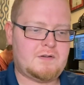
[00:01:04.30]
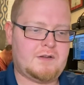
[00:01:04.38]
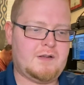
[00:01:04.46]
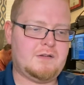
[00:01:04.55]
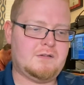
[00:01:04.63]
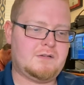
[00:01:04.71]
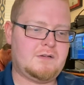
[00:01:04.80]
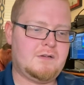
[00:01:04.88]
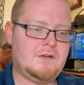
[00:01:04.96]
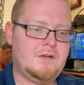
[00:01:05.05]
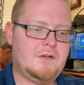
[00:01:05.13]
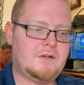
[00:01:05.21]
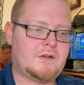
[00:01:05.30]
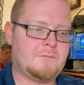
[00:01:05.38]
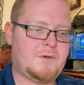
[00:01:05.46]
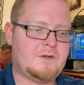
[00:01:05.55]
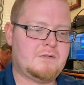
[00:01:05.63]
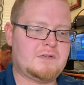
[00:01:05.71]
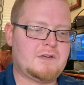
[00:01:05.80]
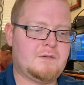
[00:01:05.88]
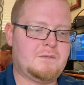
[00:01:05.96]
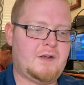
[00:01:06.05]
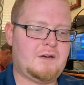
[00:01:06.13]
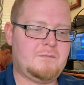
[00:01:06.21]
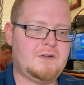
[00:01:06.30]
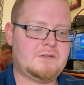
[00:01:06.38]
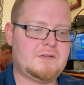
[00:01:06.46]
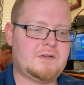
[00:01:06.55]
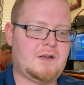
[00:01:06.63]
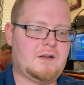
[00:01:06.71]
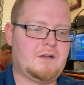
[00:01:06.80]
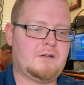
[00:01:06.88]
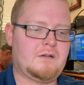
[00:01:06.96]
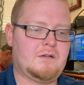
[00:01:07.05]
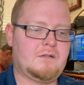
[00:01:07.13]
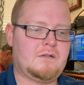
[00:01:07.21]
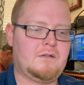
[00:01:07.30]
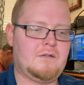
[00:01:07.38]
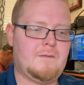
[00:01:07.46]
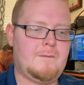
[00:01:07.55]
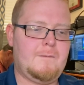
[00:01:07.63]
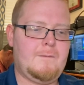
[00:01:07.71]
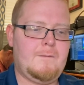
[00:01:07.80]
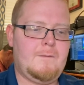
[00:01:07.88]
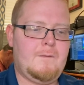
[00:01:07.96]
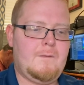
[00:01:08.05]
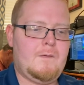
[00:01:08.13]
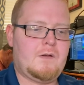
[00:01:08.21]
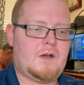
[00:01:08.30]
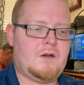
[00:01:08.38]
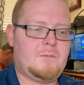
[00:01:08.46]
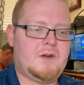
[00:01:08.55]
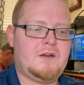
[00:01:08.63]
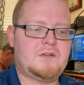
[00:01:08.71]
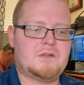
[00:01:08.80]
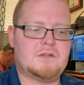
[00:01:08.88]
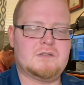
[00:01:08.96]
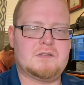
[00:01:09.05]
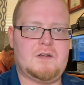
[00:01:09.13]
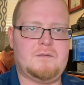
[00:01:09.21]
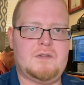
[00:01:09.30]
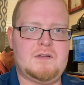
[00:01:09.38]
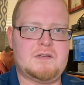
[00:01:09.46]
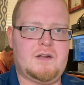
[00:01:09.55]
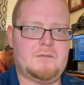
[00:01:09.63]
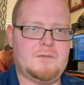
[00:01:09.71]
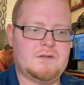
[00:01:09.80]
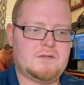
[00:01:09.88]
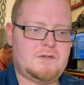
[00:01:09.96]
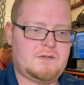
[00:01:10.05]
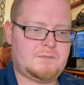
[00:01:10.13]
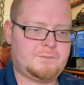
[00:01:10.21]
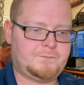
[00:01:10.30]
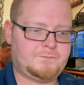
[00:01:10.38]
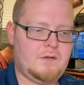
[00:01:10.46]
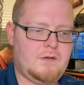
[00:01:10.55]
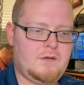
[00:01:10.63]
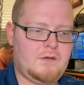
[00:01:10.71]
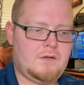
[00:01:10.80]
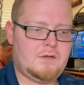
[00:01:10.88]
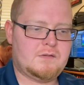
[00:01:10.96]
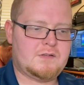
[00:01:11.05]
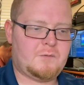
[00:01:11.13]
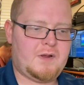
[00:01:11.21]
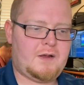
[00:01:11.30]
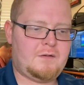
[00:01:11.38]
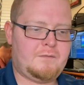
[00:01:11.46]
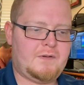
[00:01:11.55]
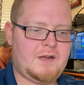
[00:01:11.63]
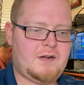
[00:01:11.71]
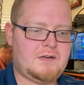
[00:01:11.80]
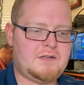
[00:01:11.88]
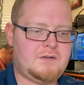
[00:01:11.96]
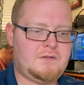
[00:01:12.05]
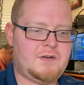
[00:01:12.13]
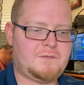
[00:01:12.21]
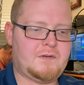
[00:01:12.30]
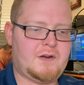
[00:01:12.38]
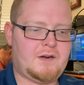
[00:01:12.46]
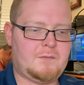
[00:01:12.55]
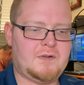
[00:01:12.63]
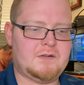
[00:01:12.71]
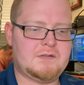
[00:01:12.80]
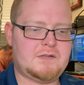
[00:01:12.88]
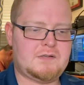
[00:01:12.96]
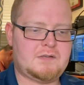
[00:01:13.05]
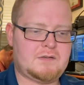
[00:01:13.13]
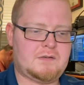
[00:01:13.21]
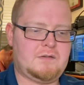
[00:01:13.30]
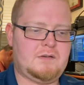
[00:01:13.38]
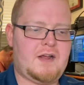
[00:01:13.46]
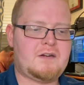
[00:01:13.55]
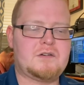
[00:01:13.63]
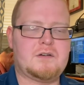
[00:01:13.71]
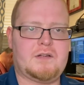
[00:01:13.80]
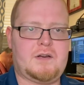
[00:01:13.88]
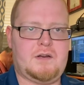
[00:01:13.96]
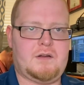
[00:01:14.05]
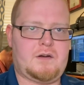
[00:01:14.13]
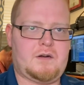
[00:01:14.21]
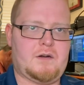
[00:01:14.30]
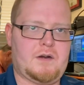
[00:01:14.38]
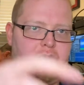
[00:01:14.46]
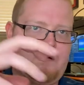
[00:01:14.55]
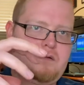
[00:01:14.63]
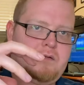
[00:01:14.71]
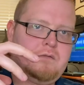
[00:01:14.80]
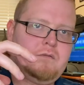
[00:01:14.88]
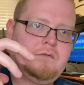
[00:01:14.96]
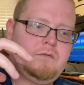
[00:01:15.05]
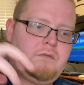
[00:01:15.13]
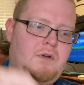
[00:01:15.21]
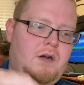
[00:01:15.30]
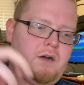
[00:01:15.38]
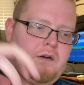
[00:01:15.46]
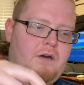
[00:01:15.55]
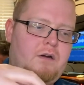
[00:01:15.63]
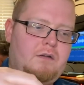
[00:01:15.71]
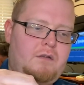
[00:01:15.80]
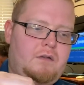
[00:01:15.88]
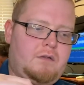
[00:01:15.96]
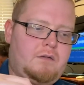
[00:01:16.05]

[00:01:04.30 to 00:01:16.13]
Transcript: is composed of elements and combinations of these elements. So we have 92 different elements naturally occurring on Earth.